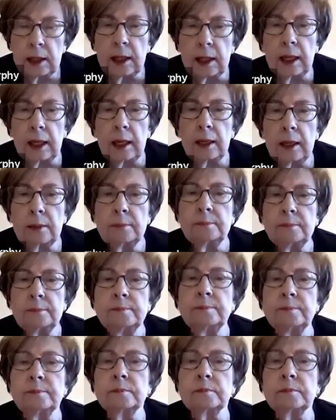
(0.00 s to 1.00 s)

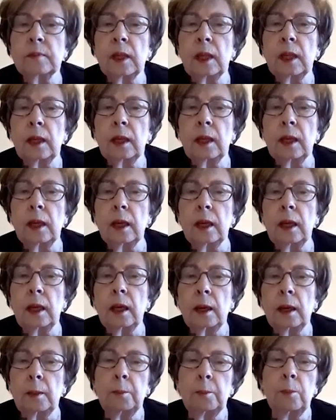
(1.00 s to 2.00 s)

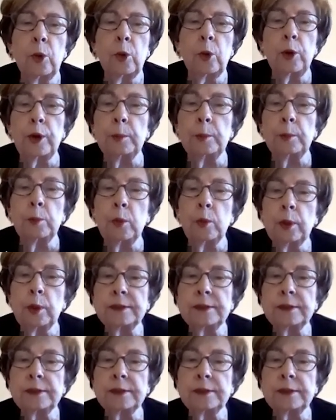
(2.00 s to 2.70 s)
more and more